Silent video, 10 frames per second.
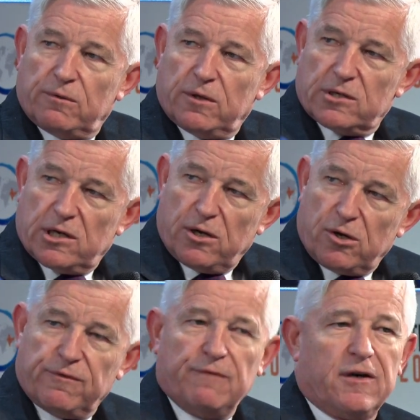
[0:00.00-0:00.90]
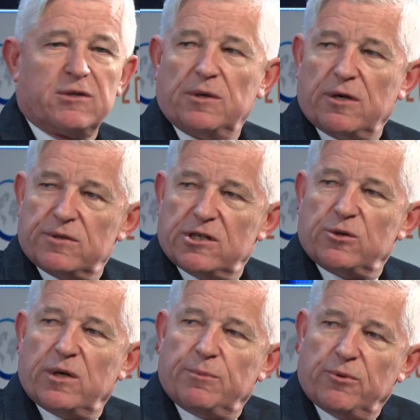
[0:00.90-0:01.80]
there's a lot of investment goes
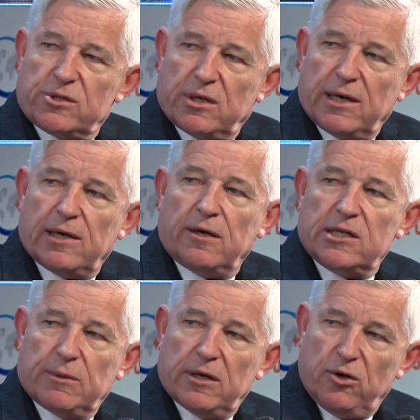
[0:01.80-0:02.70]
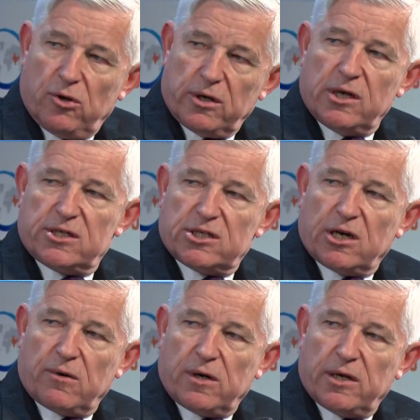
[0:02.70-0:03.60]
into airports and airlines, but not
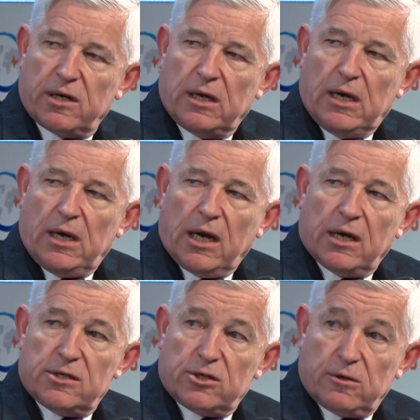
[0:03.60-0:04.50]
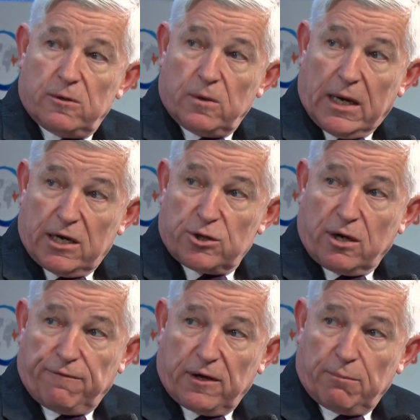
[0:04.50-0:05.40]
necessarily into air
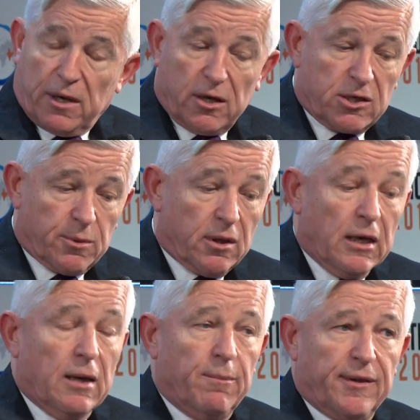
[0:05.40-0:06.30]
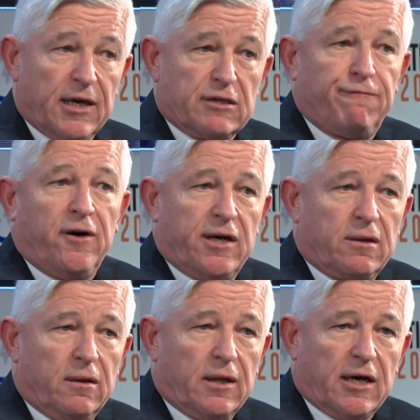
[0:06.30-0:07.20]
traffic management. But that's
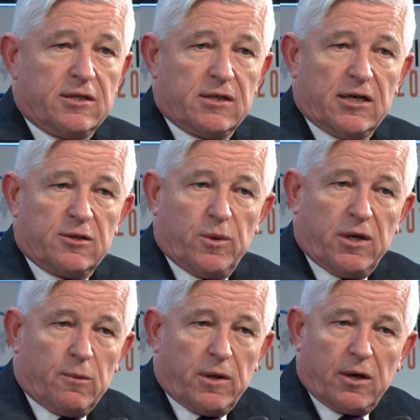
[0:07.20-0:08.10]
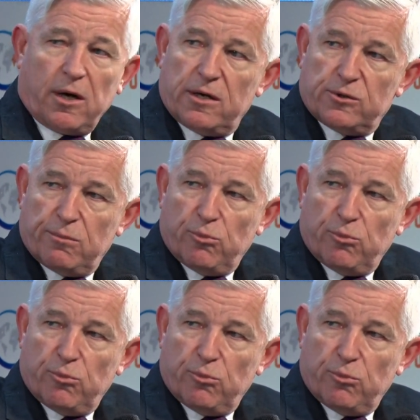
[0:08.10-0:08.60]
vital as we're going into a